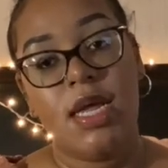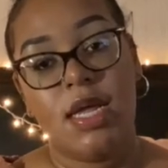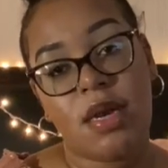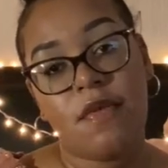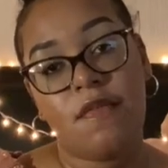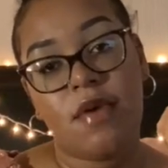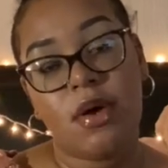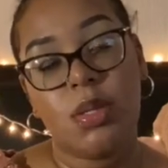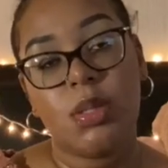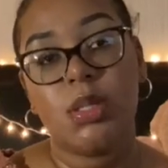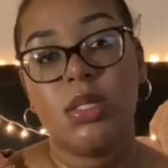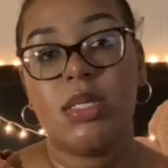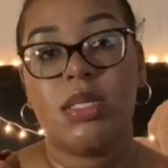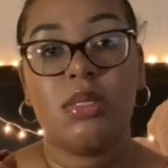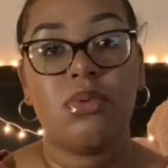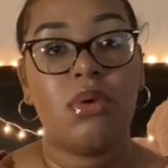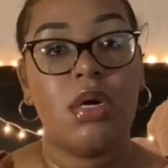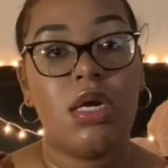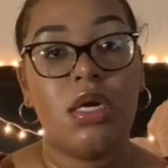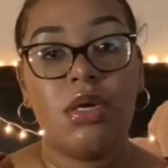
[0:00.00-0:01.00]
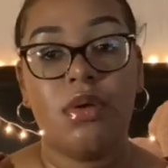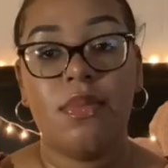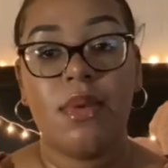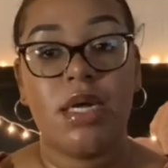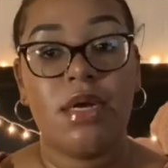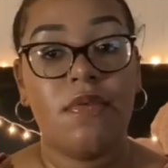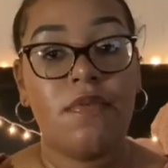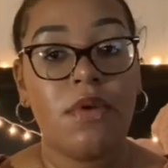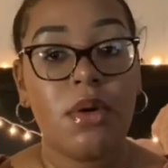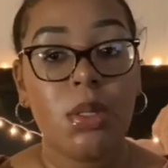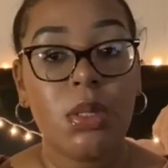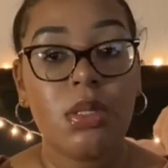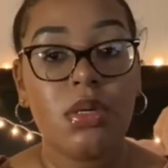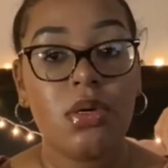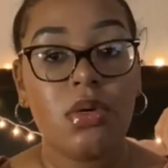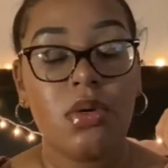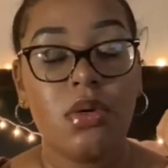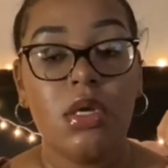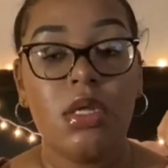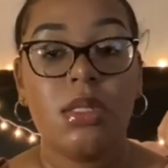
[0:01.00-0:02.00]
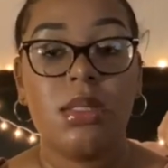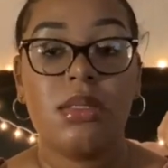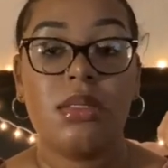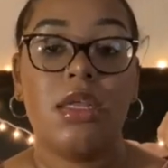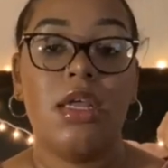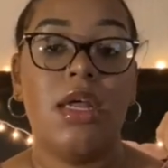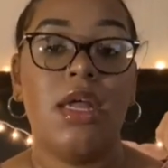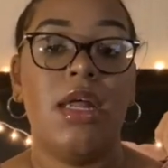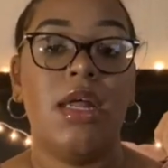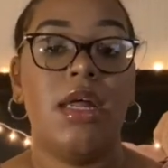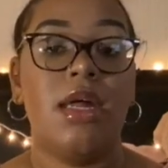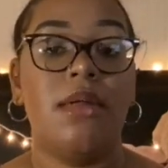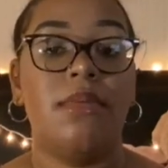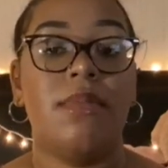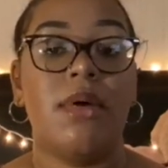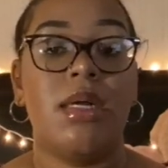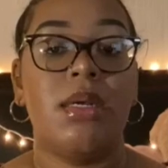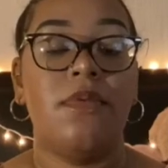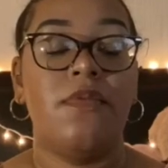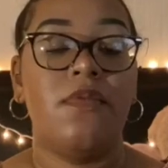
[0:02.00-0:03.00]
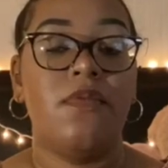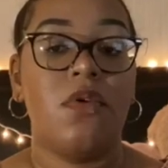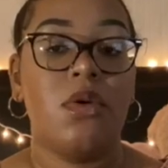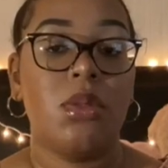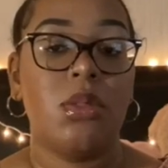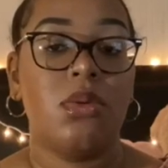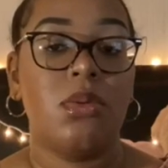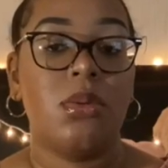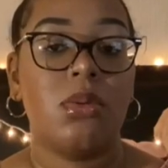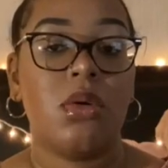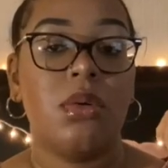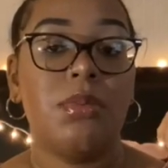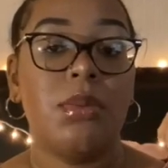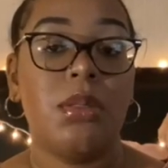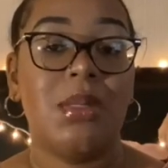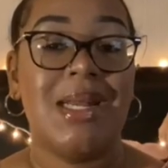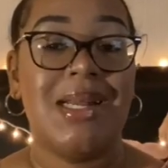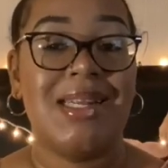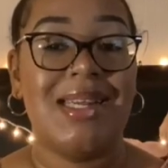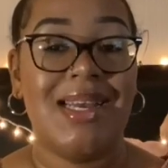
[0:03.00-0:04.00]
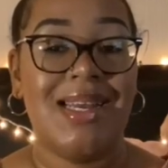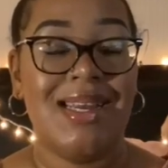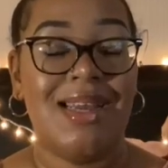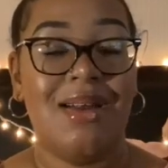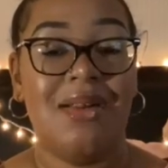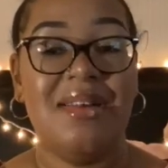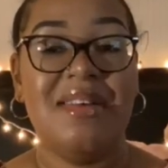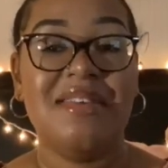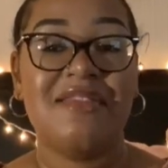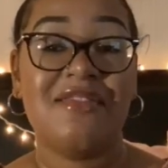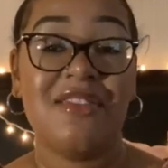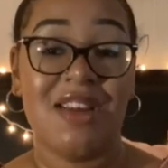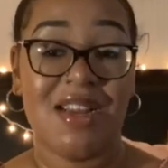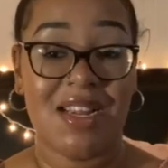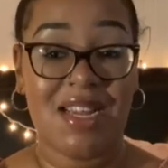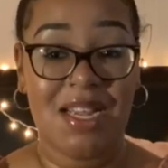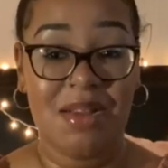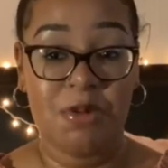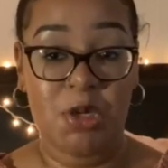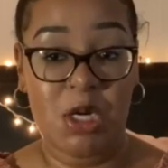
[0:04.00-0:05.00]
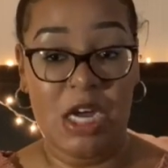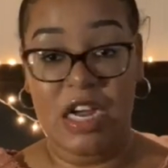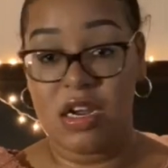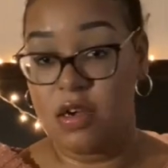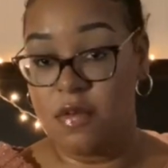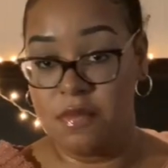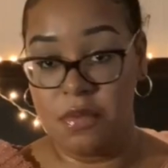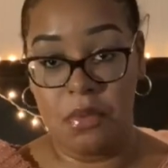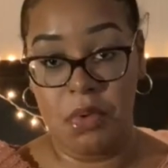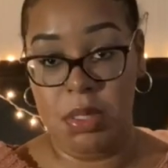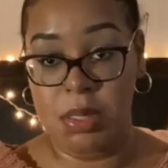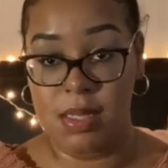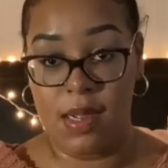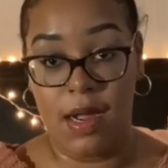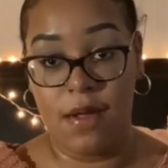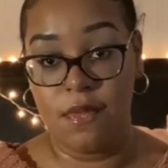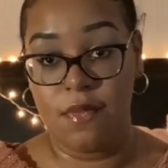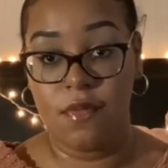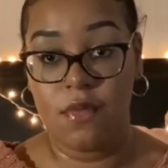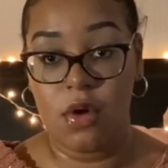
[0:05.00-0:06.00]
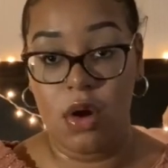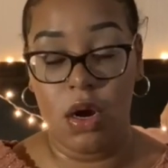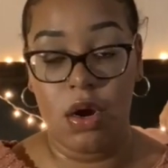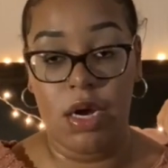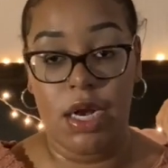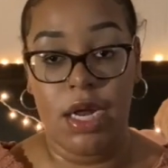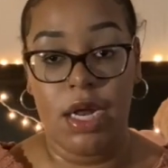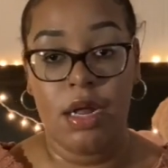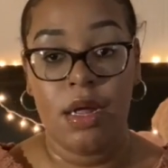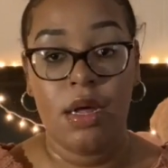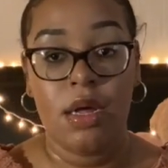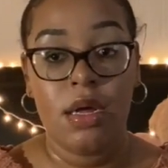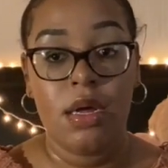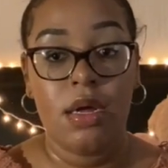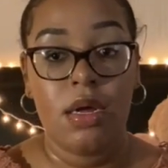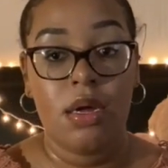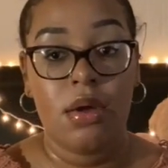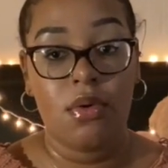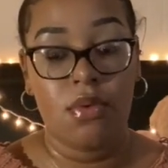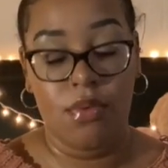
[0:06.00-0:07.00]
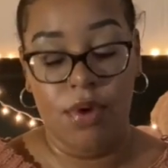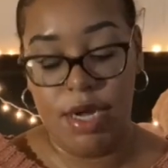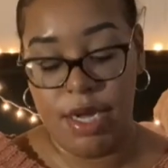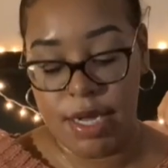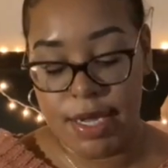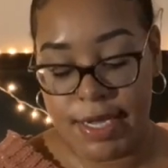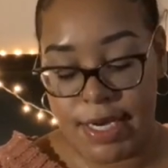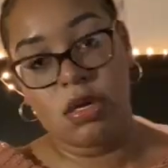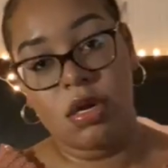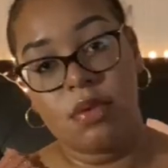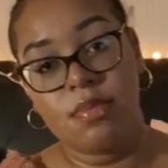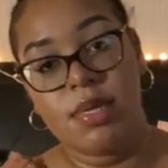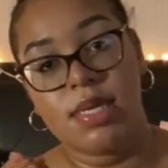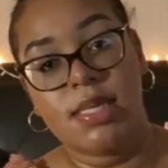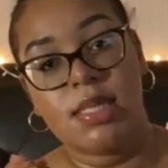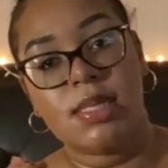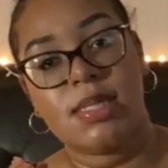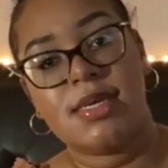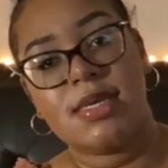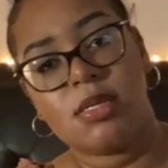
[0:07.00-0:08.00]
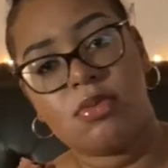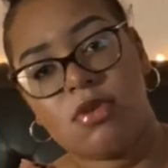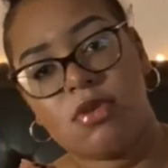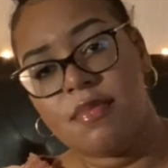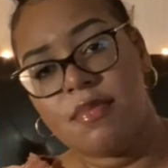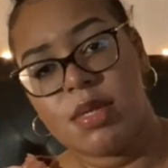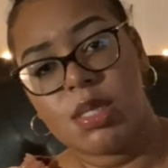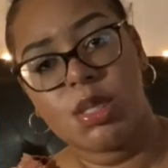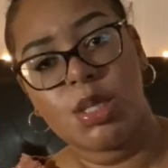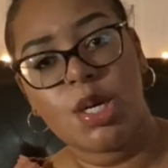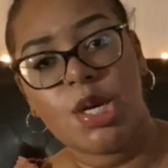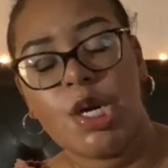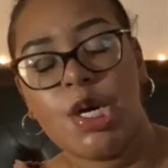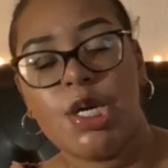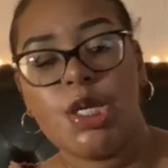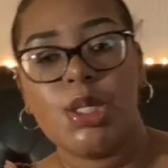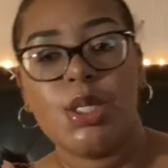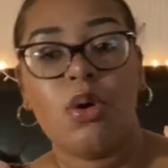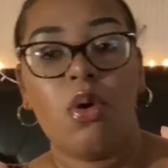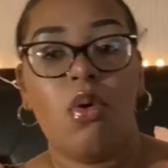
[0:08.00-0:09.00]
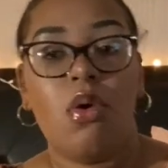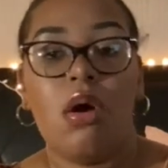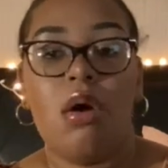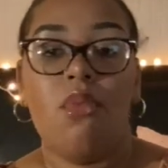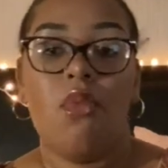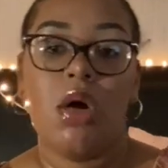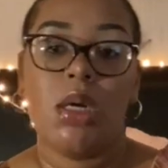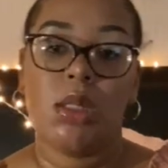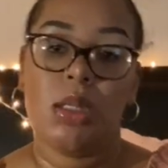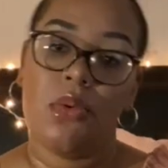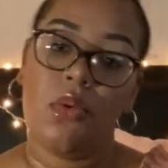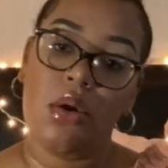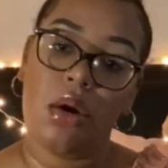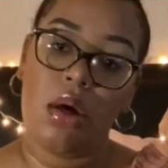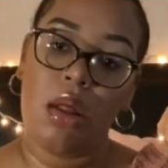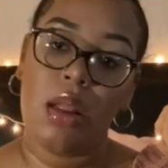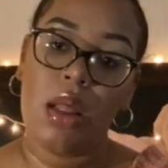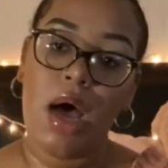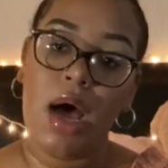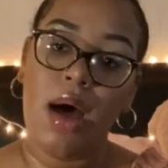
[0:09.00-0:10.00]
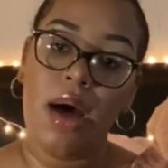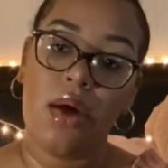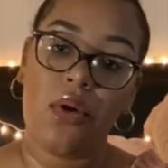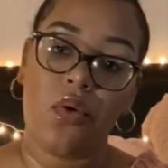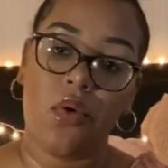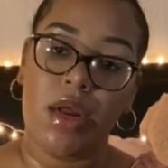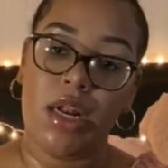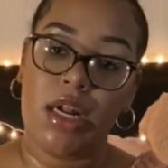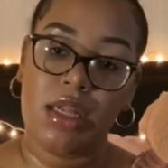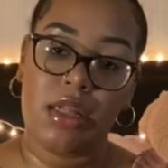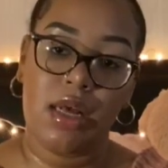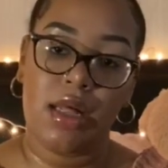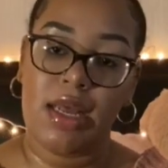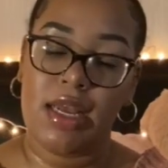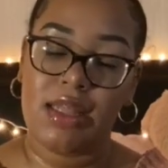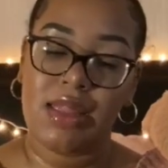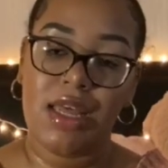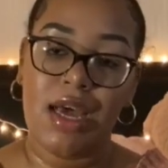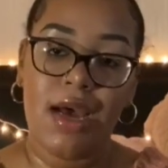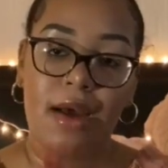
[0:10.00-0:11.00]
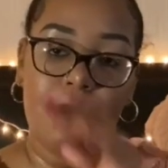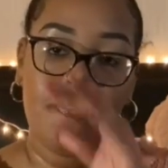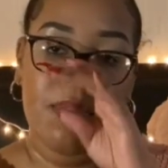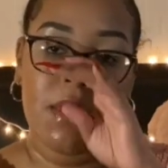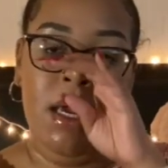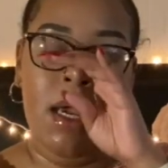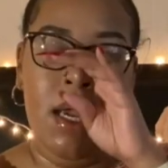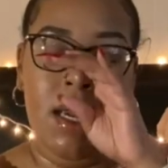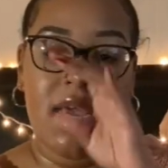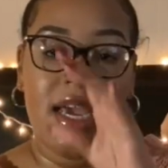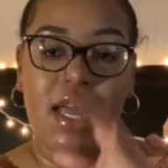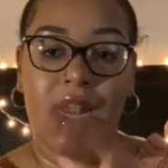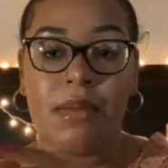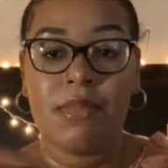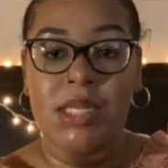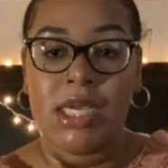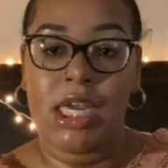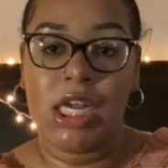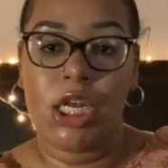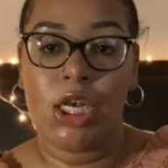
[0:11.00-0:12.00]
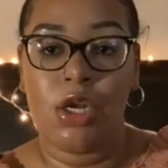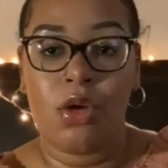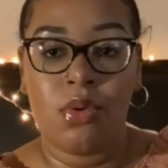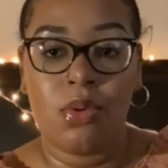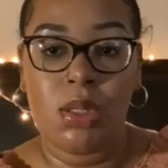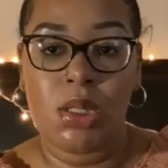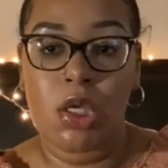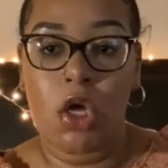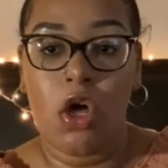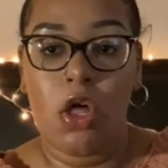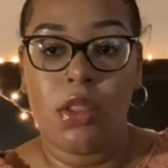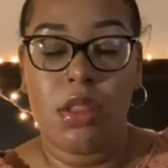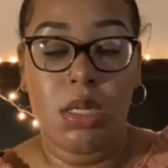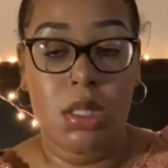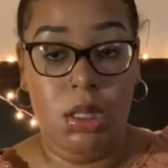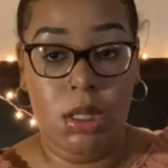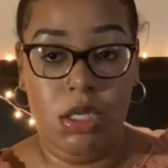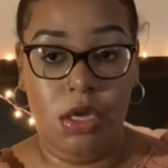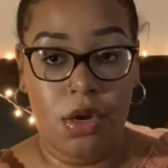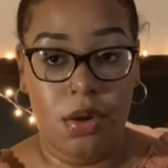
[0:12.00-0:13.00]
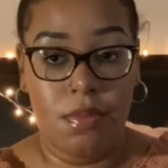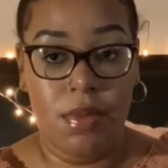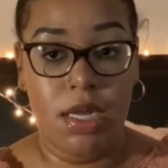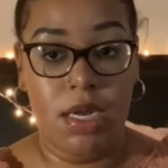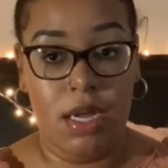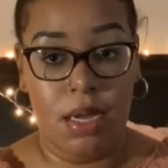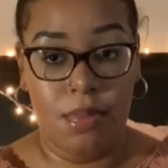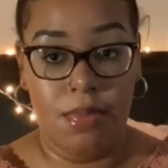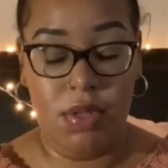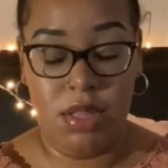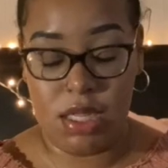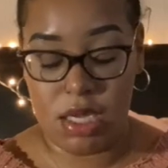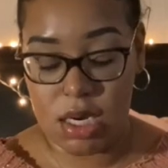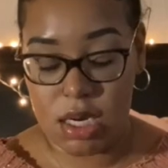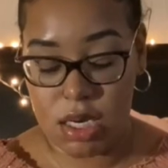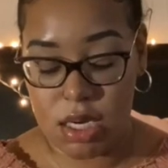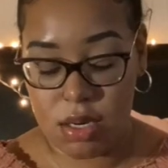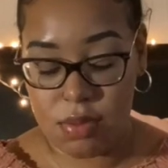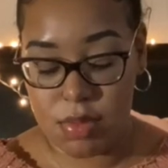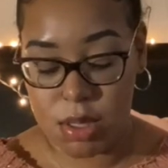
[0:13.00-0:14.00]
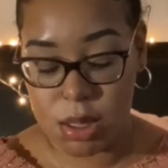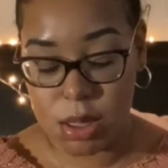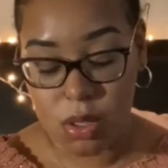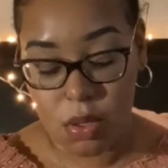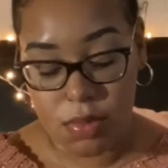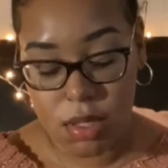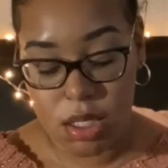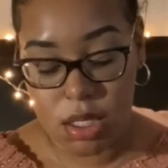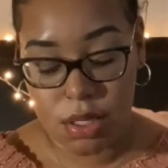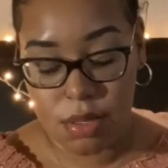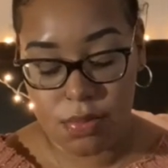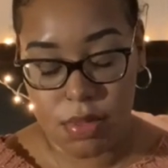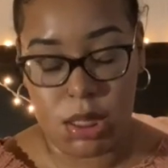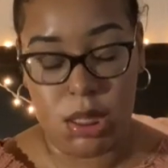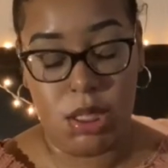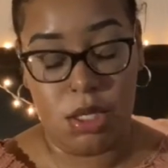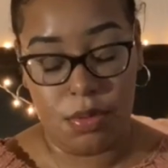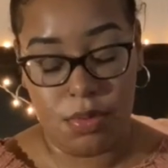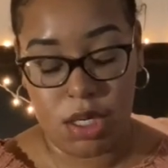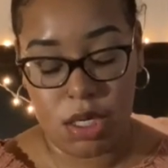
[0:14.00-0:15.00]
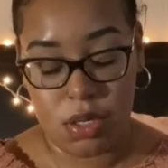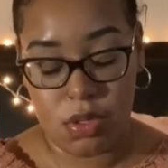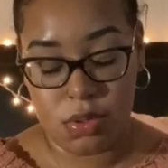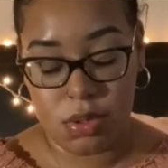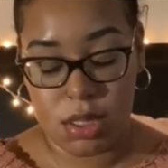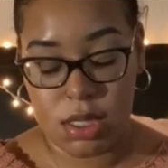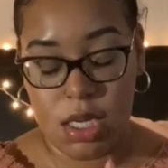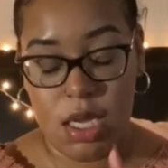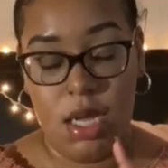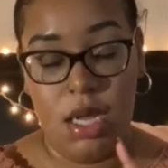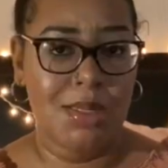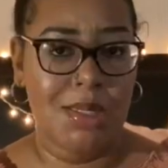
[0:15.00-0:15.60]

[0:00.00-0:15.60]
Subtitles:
Devotion is where I do my devotional, and my devotional scriptures I take down there so I can keep track of the ones I've already read. Sermons, that's in church or I'm watching one online or anything like that, and I'm taking notes on the sermon. I put that in there, my sermon notes.